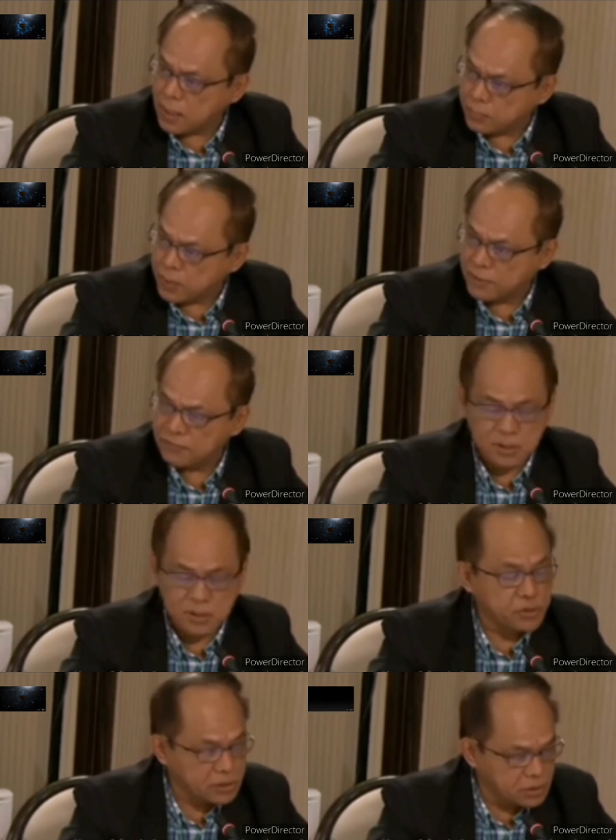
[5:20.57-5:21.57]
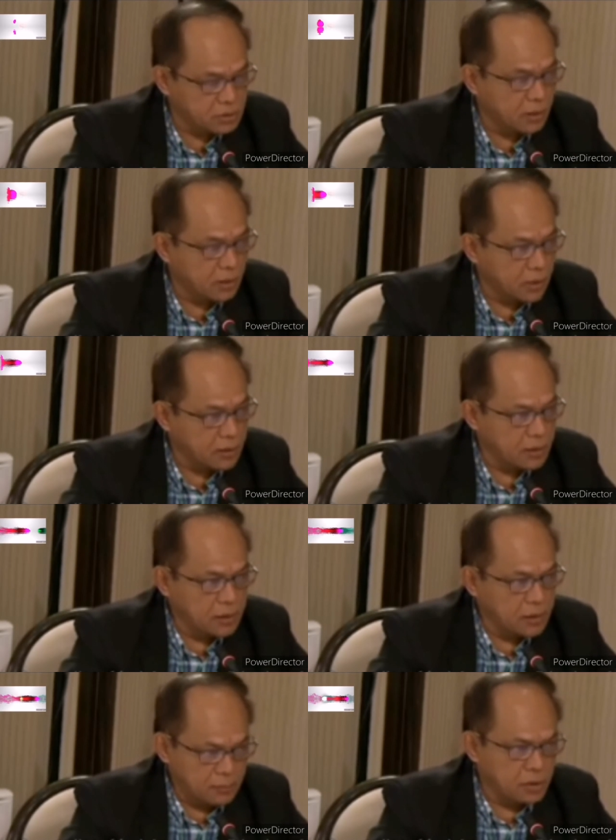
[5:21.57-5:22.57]
apply for the position
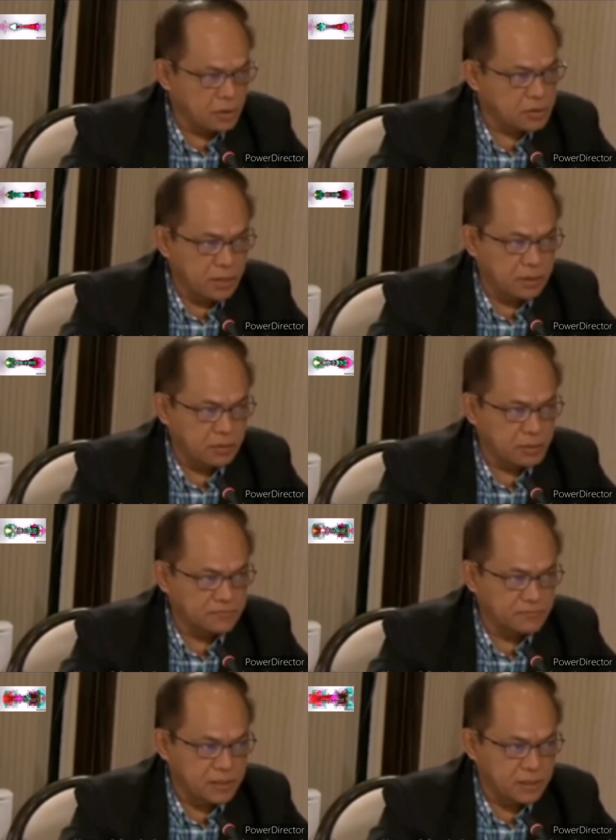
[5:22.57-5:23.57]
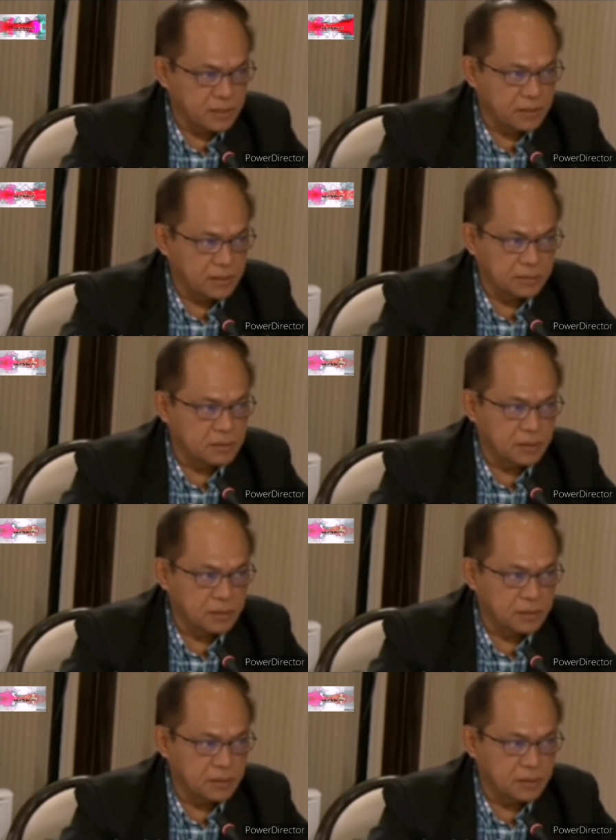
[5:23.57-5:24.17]
because I know it's a very